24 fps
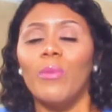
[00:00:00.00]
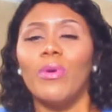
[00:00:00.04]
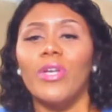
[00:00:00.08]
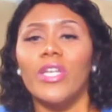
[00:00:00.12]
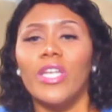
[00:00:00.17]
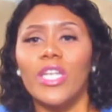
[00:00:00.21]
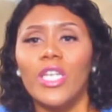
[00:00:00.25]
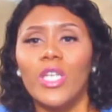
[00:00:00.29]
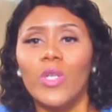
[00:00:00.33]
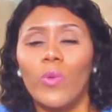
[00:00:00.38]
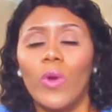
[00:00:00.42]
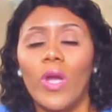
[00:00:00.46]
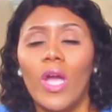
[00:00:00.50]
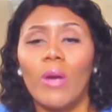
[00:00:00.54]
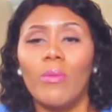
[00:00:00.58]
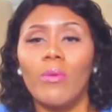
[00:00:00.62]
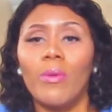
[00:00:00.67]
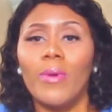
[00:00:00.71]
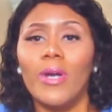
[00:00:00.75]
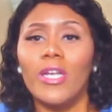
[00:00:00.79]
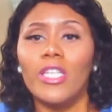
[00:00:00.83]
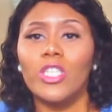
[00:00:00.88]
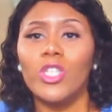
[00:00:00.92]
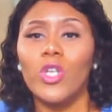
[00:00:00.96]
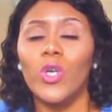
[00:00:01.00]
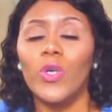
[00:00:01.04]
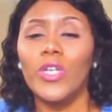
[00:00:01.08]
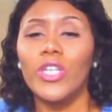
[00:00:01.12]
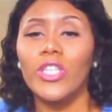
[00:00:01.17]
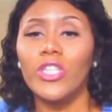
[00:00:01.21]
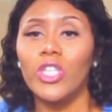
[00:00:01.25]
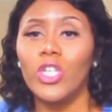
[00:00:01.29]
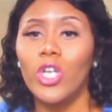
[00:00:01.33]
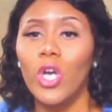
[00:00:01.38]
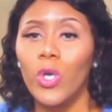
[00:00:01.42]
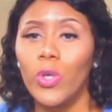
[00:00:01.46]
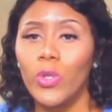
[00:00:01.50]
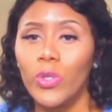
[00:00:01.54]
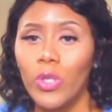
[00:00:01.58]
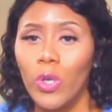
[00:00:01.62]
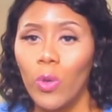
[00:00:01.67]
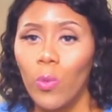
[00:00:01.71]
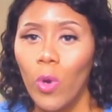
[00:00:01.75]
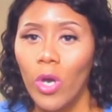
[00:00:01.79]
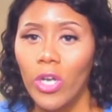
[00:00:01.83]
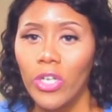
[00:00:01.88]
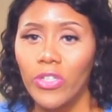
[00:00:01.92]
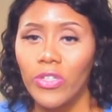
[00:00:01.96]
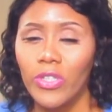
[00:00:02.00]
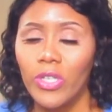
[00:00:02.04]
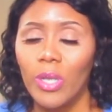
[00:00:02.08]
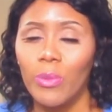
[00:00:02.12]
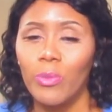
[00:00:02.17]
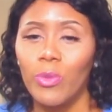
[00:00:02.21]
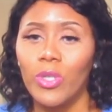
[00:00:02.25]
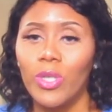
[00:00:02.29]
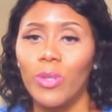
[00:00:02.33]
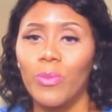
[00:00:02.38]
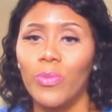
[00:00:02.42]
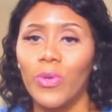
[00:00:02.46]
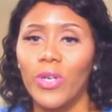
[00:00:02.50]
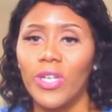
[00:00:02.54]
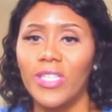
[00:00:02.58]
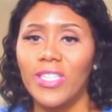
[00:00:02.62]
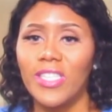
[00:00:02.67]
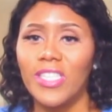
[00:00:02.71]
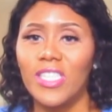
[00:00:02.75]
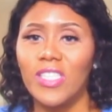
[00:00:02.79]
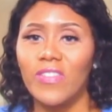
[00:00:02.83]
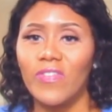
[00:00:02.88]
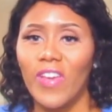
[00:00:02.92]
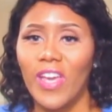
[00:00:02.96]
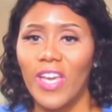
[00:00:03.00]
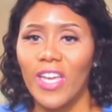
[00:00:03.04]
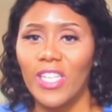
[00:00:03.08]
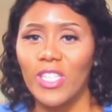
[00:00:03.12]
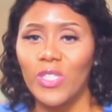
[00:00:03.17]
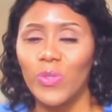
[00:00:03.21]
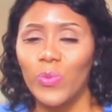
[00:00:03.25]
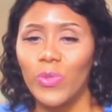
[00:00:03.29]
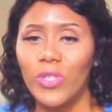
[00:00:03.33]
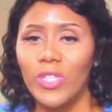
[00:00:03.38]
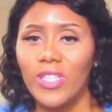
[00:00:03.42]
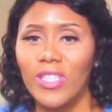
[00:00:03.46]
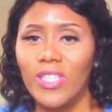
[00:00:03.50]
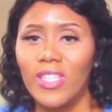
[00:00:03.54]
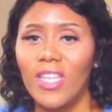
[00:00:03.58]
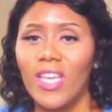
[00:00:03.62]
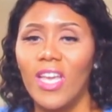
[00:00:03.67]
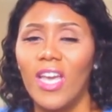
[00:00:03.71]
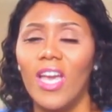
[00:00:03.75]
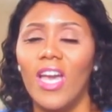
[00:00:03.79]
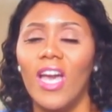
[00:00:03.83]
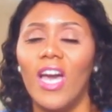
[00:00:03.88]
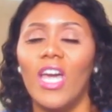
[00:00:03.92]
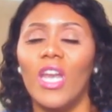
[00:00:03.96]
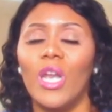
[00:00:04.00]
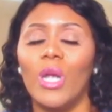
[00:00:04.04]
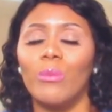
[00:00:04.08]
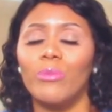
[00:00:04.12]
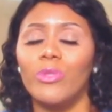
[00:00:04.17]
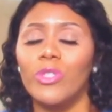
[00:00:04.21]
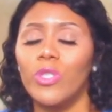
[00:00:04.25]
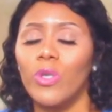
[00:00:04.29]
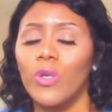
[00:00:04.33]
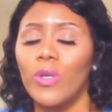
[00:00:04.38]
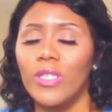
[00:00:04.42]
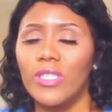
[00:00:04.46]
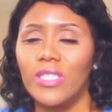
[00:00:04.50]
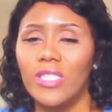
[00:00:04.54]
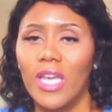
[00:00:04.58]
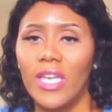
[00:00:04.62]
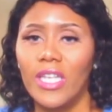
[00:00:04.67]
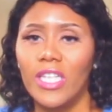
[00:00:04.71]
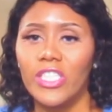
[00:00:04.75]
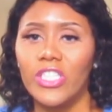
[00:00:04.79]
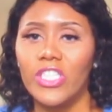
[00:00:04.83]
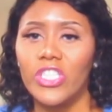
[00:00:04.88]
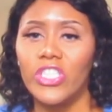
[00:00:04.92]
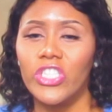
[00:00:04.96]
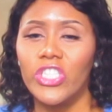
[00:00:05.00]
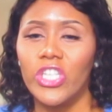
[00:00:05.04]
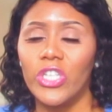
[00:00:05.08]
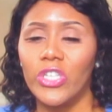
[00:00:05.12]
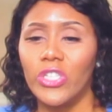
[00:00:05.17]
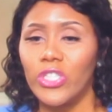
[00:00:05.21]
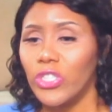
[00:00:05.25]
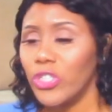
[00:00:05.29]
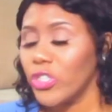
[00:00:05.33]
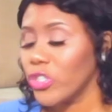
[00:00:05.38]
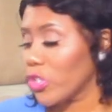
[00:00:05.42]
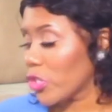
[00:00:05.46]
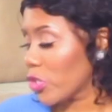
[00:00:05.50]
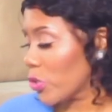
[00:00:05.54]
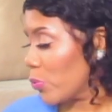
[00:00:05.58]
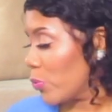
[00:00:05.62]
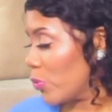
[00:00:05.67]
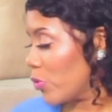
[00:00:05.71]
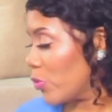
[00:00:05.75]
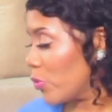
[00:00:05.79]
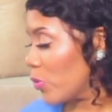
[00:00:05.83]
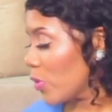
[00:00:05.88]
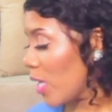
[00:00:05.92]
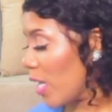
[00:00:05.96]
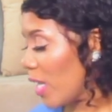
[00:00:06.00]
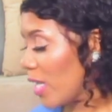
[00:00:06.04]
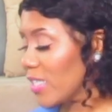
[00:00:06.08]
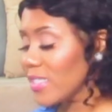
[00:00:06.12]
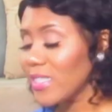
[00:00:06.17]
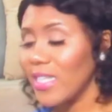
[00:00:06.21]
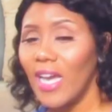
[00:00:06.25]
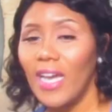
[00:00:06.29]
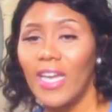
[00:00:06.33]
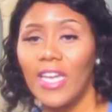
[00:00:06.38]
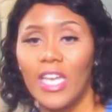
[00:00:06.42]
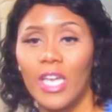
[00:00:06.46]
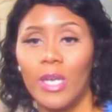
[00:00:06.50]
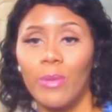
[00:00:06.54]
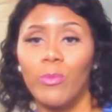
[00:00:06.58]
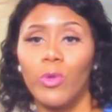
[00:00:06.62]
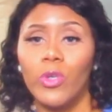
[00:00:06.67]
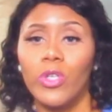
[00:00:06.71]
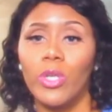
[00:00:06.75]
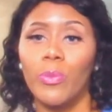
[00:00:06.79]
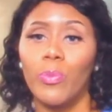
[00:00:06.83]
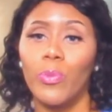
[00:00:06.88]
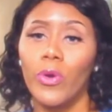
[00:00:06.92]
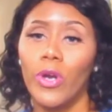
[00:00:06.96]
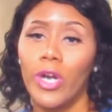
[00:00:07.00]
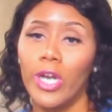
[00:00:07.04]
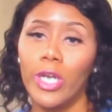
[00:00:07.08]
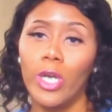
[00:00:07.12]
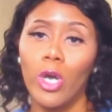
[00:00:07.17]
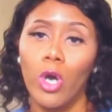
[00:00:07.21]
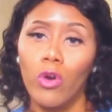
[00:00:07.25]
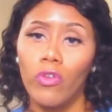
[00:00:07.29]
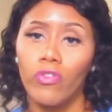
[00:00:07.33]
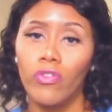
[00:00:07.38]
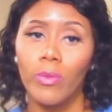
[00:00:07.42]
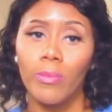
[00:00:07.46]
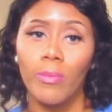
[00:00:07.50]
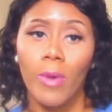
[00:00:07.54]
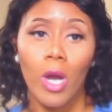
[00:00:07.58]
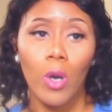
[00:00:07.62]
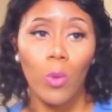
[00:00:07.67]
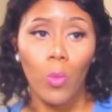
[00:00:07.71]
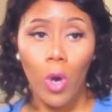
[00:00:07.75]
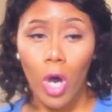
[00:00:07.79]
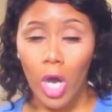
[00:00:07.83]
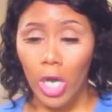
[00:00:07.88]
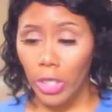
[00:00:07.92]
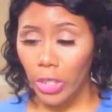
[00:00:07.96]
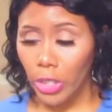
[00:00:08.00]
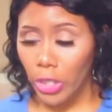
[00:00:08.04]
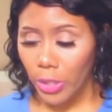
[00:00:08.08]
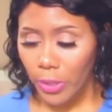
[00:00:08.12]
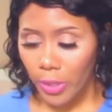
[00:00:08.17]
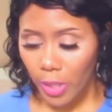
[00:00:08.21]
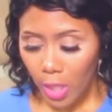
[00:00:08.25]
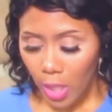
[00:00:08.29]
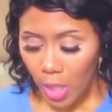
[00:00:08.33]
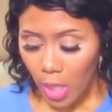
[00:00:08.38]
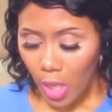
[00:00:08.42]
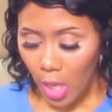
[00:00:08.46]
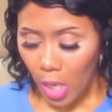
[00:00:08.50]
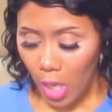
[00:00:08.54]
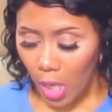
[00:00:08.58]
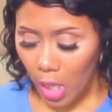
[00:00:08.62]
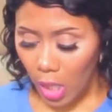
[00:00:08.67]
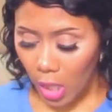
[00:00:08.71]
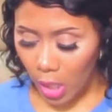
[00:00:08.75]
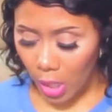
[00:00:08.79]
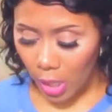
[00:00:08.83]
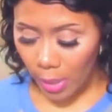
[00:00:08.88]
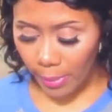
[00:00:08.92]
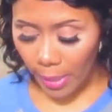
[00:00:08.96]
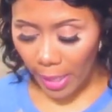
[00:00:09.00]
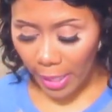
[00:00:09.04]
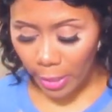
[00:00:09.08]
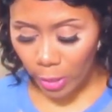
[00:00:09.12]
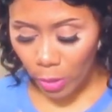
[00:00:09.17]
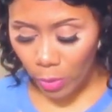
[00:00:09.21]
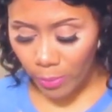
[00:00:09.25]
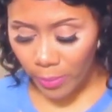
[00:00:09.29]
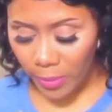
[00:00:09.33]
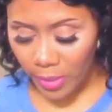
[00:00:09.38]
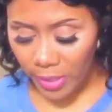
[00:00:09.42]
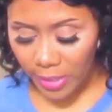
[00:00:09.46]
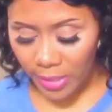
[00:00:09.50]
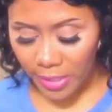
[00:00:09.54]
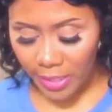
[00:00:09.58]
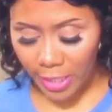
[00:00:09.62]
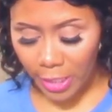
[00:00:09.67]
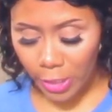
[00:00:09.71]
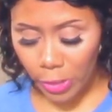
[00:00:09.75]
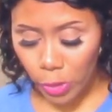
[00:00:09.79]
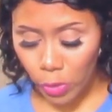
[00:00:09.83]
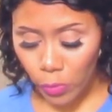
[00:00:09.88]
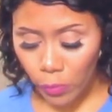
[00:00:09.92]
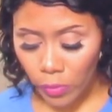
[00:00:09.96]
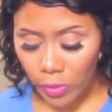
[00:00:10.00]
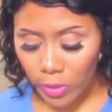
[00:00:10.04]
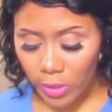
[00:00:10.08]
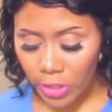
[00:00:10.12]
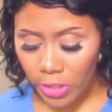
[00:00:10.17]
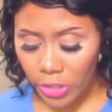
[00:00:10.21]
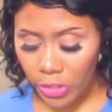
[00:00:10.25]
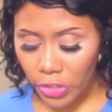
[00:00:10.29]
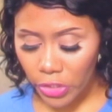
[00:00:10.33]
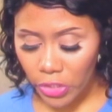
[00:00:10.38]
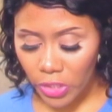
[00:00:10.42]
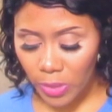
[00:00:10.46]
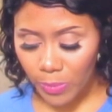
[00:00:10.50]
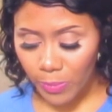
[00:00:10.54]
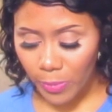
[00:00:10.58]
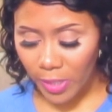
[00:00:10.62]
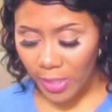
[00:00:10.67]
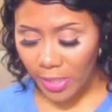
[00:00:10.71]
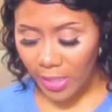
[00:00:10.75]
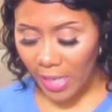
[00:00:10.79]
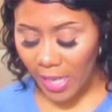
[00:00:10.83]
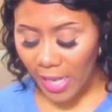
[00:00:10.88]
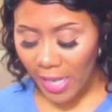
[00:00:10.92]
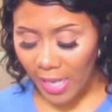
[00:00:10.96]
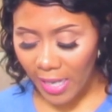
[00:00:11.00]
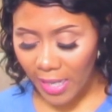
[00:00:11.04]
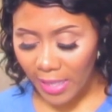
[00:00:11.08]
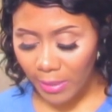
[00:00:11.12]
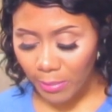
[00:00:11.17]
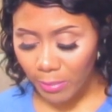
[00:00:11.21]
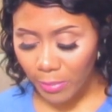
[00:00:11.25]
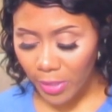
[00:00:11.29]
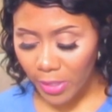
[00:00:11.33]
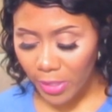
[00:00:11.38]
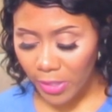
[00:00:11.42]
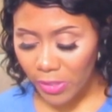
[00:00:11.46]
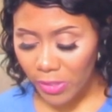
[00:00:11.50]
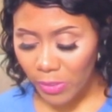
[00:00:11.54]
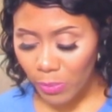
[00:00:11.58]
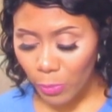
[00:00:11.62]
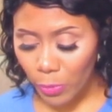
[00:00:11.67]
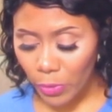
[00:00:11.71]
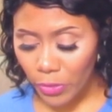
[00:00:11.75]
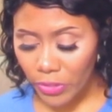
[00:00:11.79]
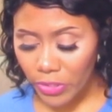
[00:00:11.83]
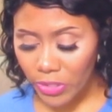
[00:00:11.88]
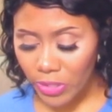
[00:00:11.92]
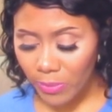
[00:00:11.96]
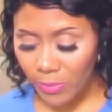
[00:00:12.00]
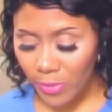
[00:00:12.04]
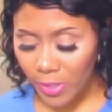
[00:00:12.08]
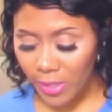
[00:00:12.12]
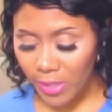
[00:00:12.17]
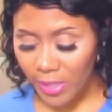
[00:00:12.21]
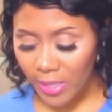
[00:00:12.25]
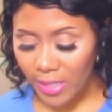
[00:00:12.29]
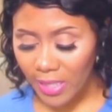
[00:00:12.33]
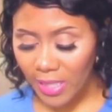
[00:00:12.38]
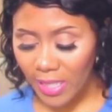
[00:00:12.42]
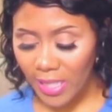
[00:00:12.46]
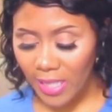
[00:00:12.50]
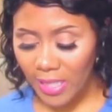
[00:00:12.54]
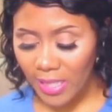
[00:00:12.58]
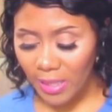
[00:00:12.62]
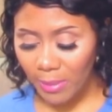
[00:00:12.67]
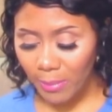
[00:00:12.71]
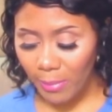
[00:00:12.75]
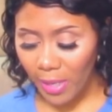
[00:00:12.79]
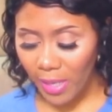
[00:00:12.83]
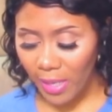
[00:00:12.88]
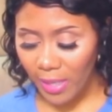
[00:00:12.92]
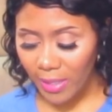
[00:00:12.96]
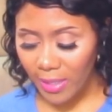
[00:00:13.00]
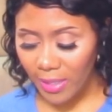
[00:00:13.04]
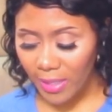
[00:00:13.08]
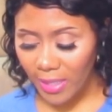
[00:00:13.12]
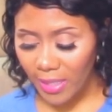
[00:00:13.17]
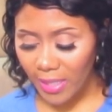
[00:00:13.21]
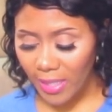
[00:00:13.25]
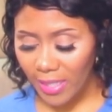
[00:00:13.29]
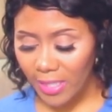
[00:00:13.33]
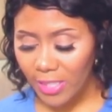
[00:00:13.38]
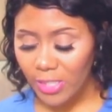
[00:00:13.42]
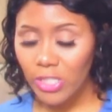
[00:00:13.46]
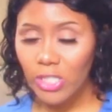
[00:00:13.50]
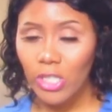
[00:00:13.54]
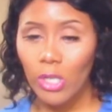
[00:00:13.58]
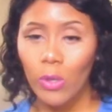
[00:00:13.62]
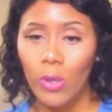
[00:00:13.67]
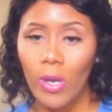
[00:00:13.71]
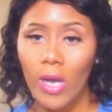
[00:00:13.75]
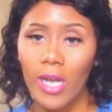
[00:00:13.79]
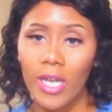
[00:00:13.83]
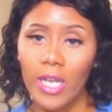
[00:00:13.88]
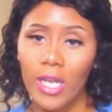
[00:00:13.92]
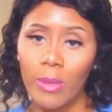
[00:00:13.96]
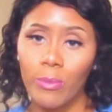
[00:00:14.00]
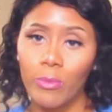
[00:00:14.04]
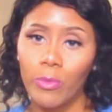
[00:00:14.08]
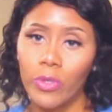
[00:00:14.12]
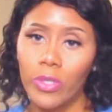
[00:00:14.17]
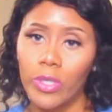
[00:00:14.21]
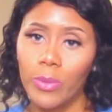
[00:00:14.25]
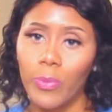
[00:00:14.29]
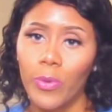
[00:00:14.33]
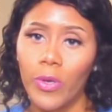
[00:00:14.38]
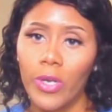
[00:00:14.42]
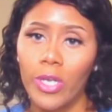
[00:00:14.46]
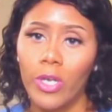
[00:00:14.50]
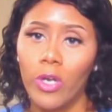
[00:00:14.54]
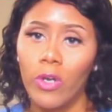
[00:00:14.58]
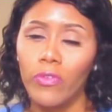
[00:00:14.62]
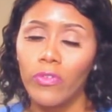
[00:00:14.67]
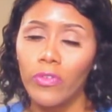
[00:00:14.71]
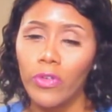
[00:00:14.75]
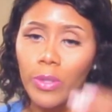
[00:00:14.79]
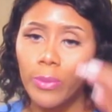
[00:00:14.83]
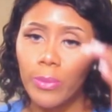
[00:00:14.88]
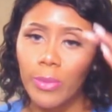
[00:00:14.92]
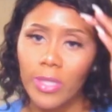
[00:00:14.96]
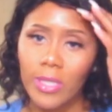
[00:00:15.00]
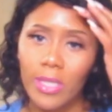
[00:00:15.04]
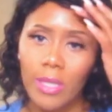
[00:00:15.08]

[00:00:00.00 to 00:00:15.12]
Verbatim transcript: But anyway, I'm about to go get the coconut water that I'm going to break this fast with. And I'm so excited to share this journey with you guys. I am going to pray over my water. Uh, I don't mean to get too religious, but God means more to me than anybody. And so I am going to pray over it.